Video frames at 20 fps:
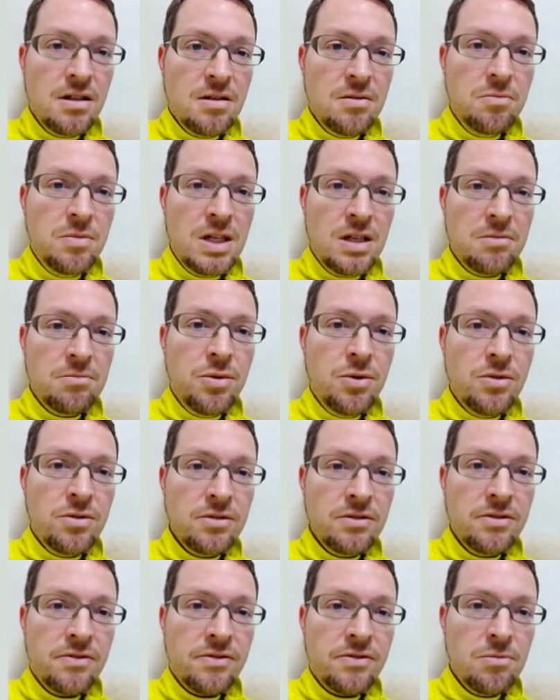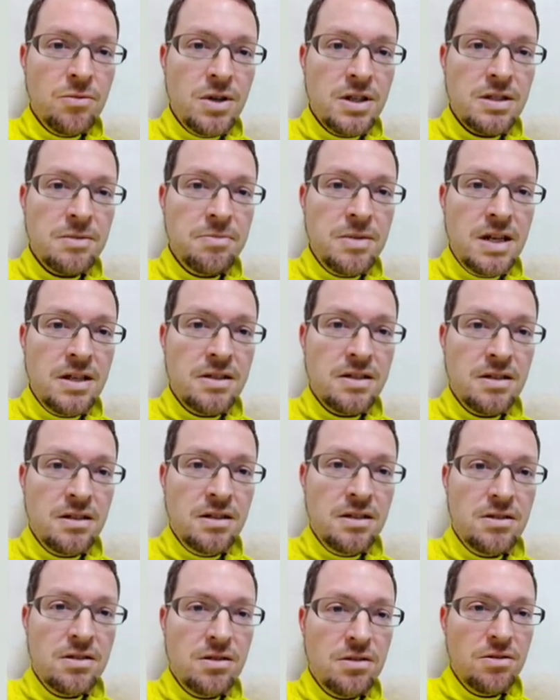being pulled from what space
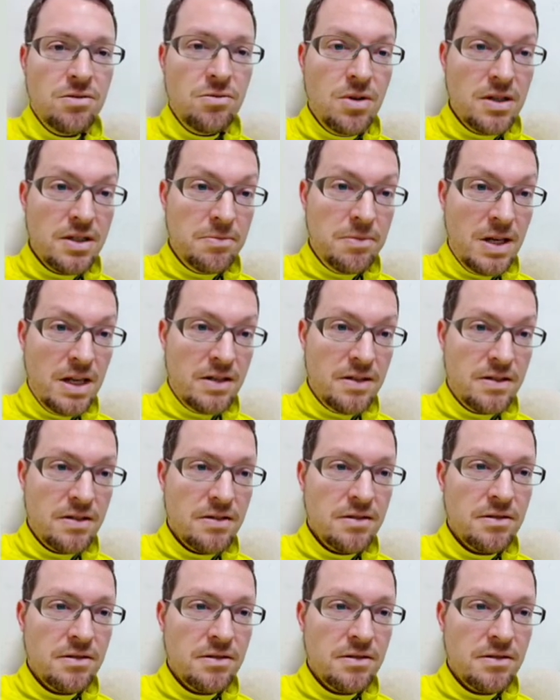into what space.